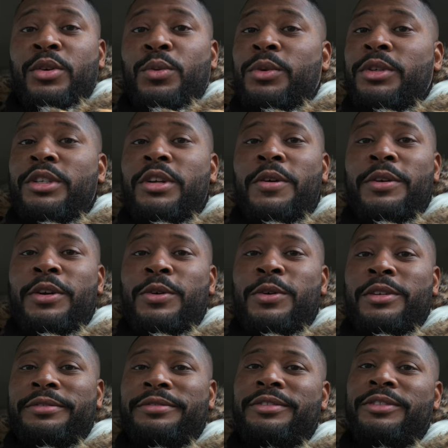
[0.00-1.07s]
What's going
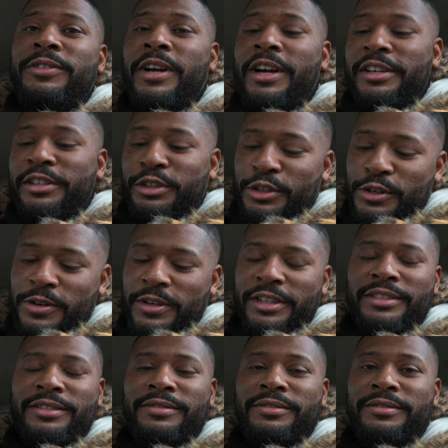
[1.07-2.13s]
on? Ryan
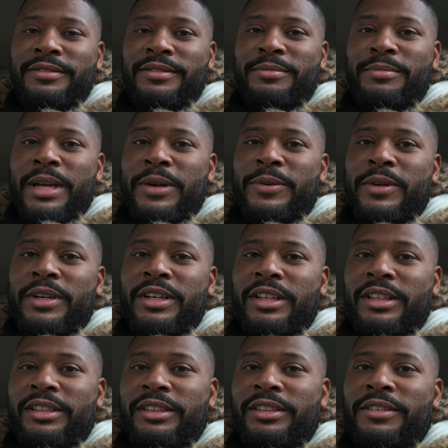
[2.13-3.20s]
Troy, back with
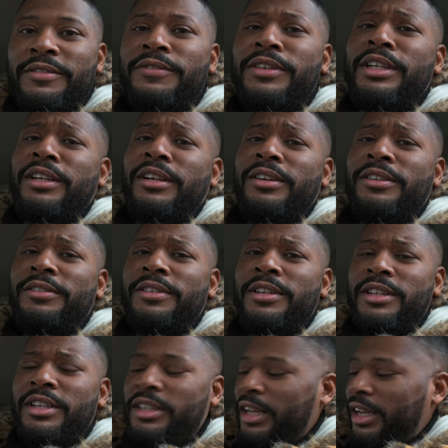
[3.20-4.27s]
another video for
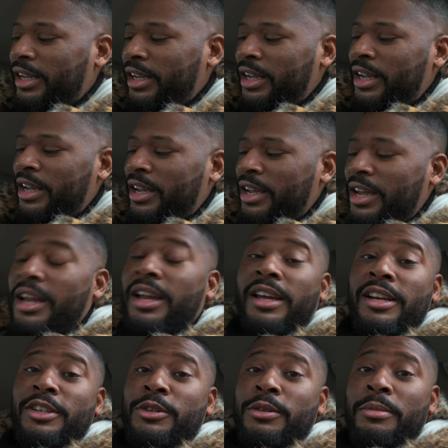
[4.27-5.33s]
you today.
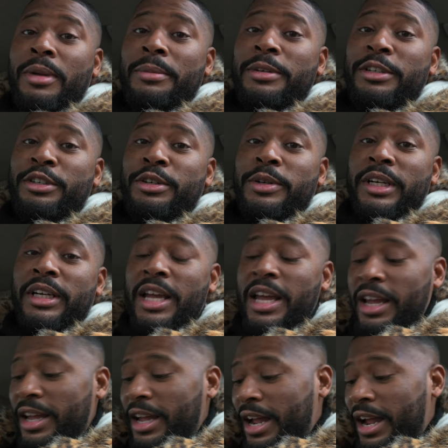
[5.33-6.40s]
And this one may be short.
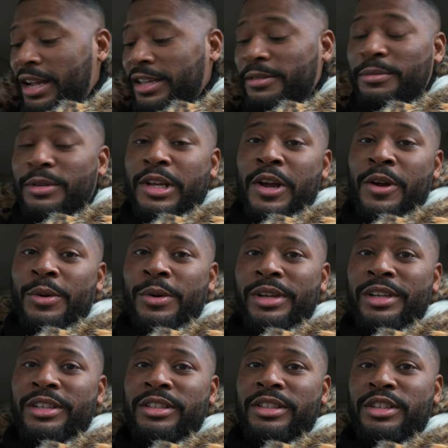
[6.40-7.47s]
I am
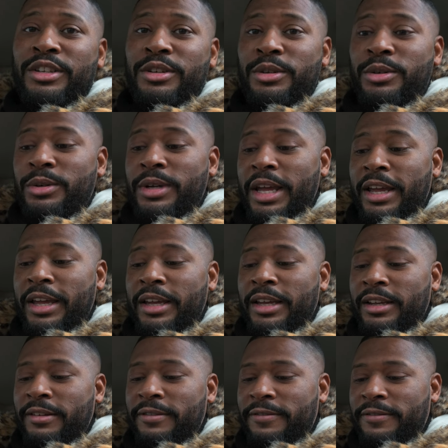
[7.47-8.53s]
going to
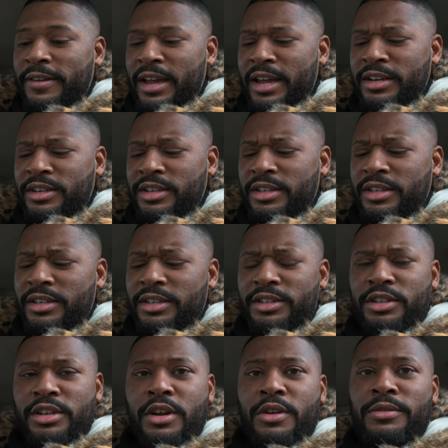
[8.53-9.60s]
a fashion
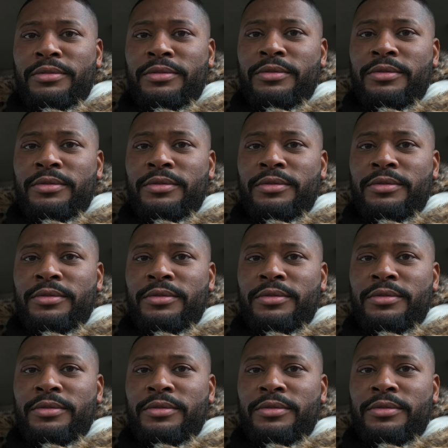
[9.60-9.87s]
show